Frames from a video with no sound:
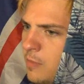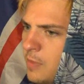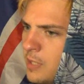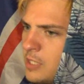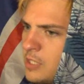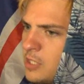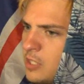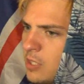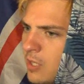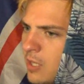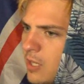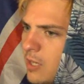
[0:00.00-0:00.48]

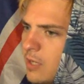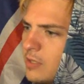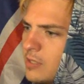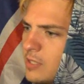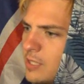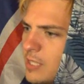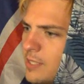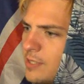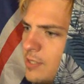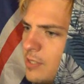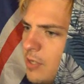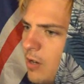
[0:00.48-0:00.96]
Miss your little
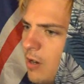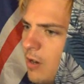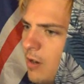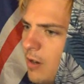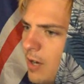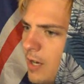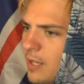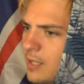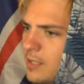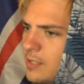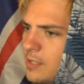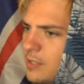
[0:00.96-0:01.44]
sister
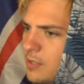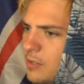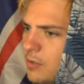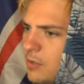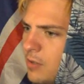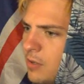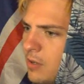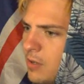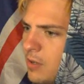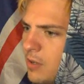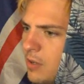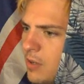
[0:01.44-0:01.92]
already too.
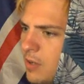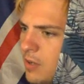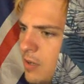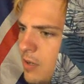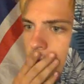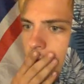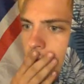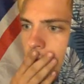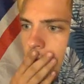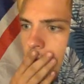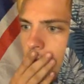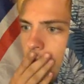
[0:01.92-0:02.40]

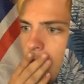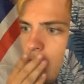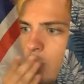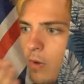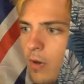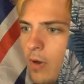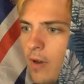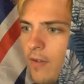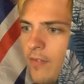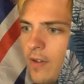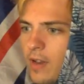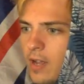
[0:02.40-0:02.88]

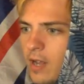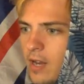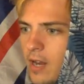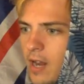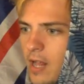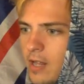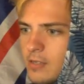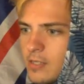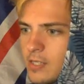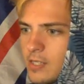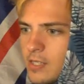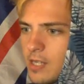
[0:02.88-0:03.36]
What if like
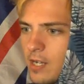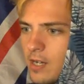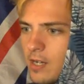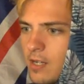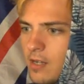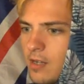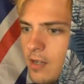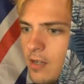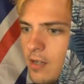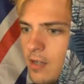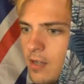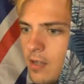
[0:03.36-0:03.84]
Klaus is
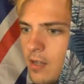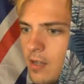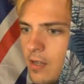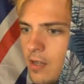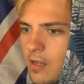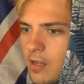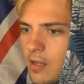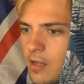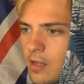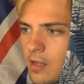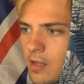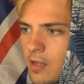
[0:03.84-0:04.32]
gonna?
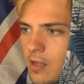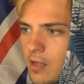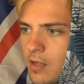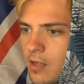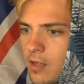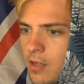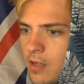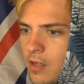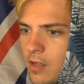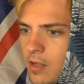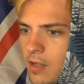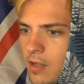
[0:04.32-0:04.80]

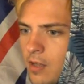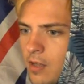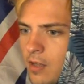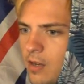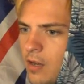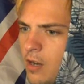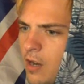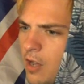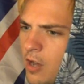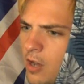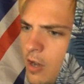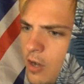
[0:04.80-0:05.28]

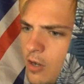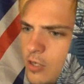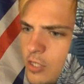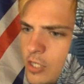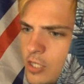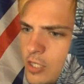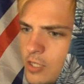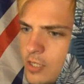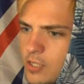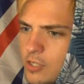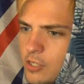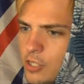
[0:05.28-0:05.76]
No,
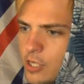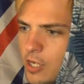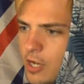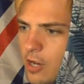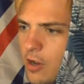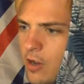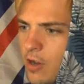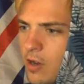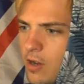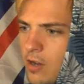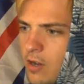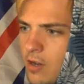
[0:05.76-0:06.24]
she
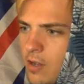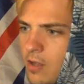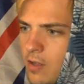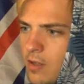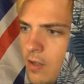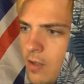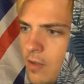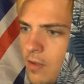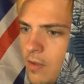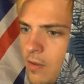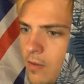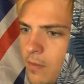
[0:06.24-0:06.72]
gone?
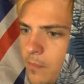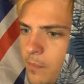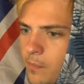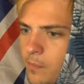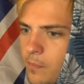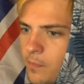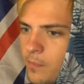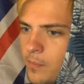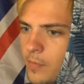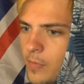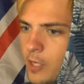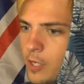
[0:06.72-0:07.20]

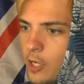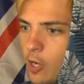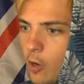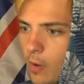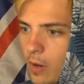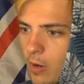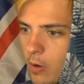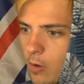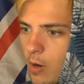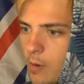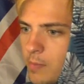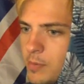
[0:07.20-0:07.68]

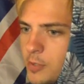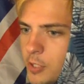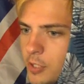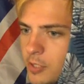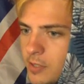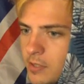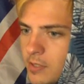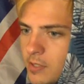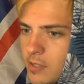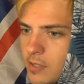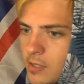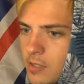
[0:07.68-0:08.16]
No
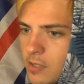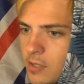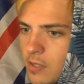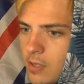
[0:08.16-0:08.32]
interruptions.